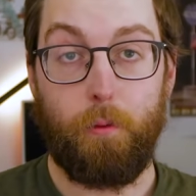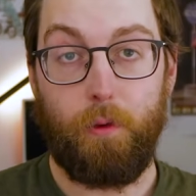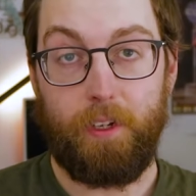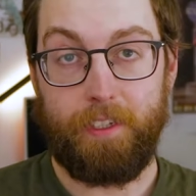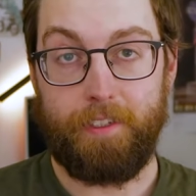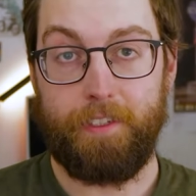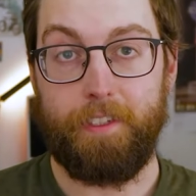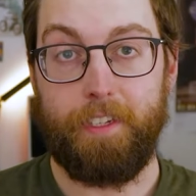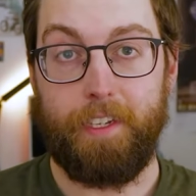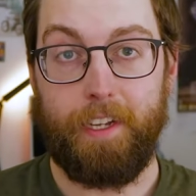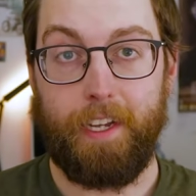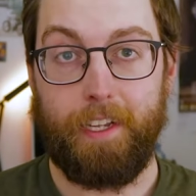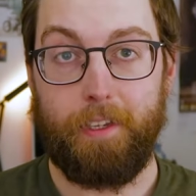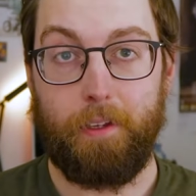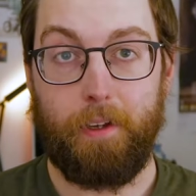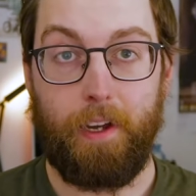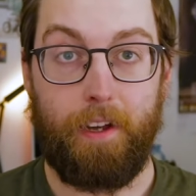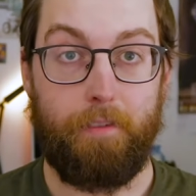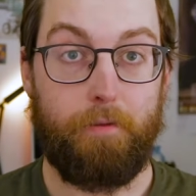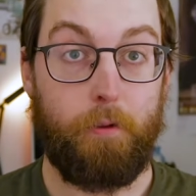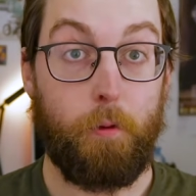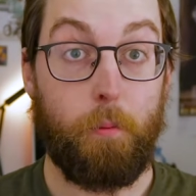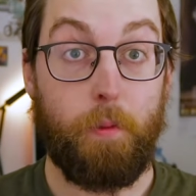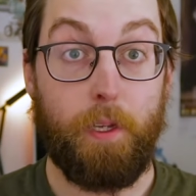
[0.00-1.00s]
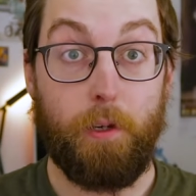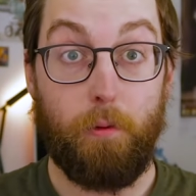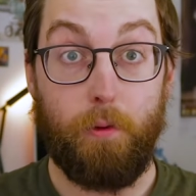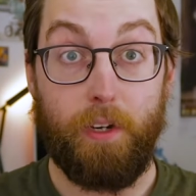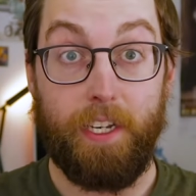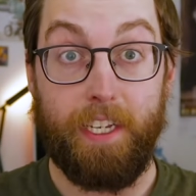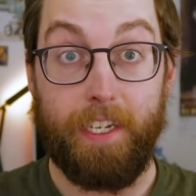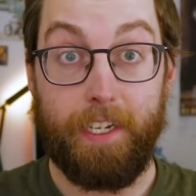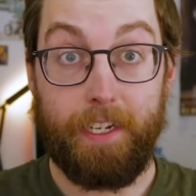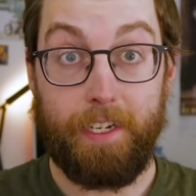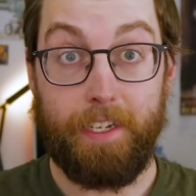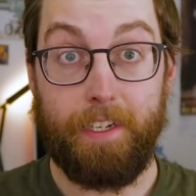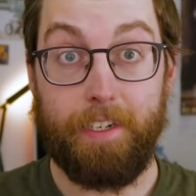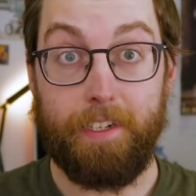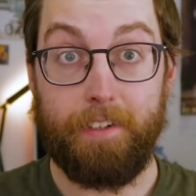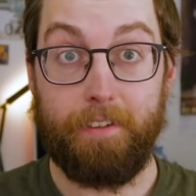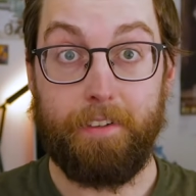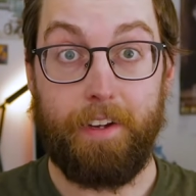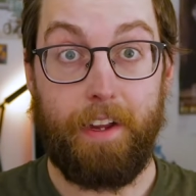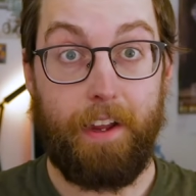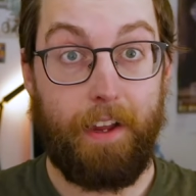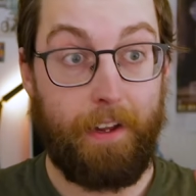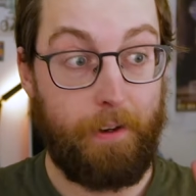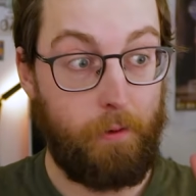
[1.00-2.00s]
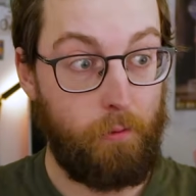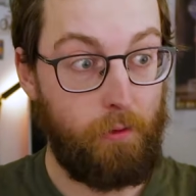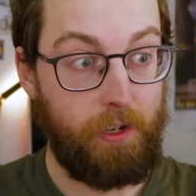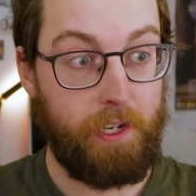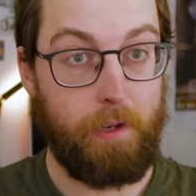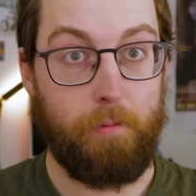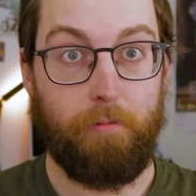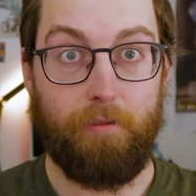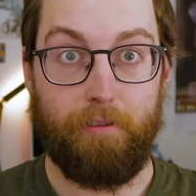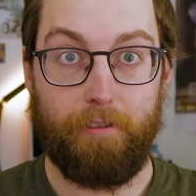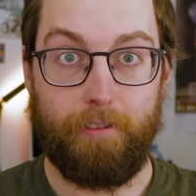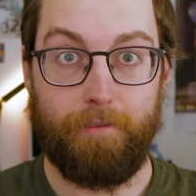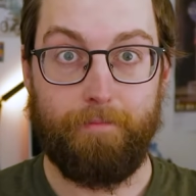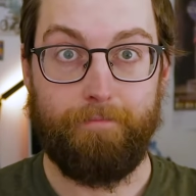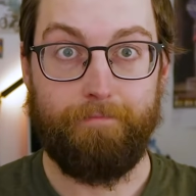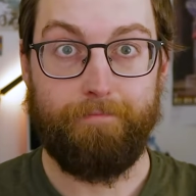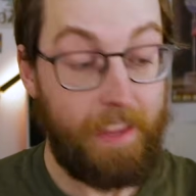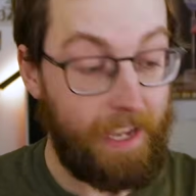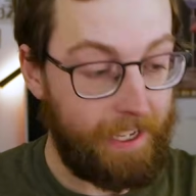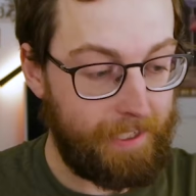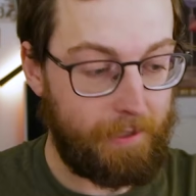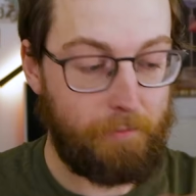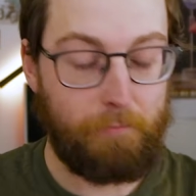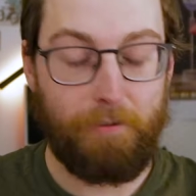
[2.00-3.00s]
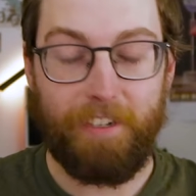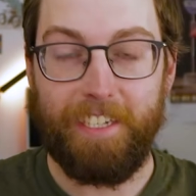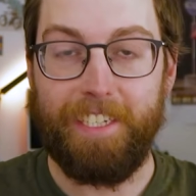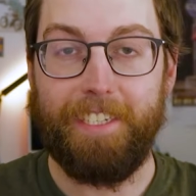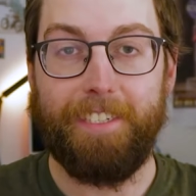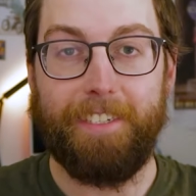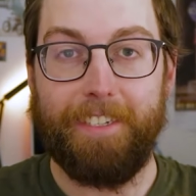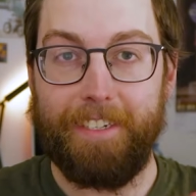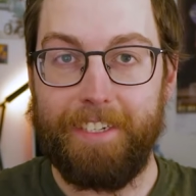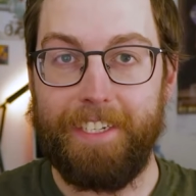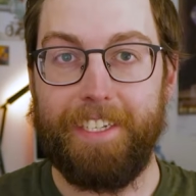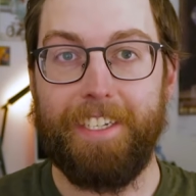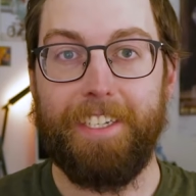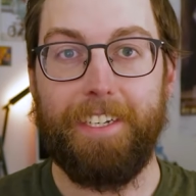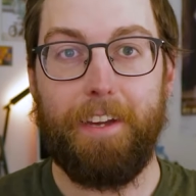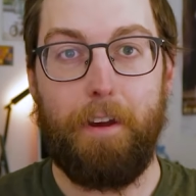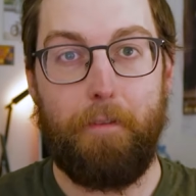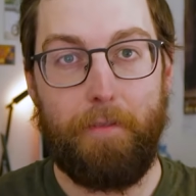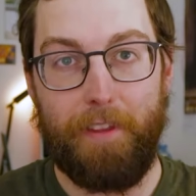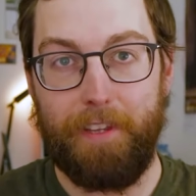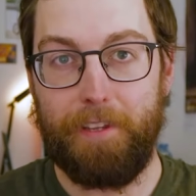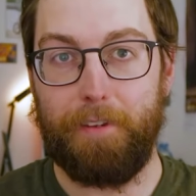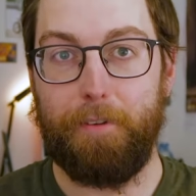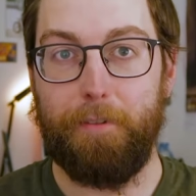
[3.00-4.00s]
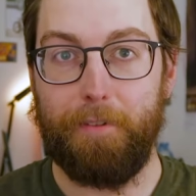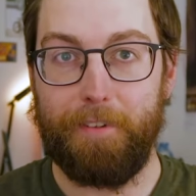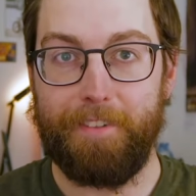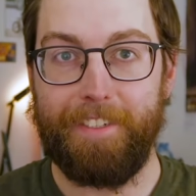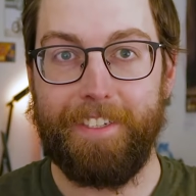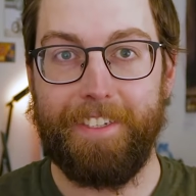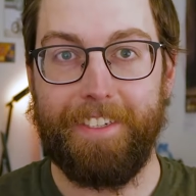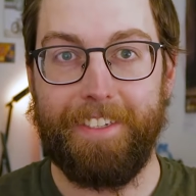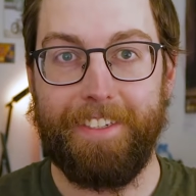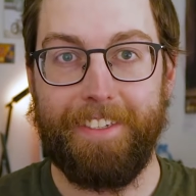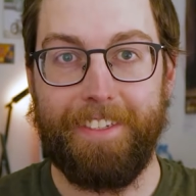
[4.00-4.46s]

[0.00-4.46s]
once again, you have to be really clear and readable. That's really the key of this course.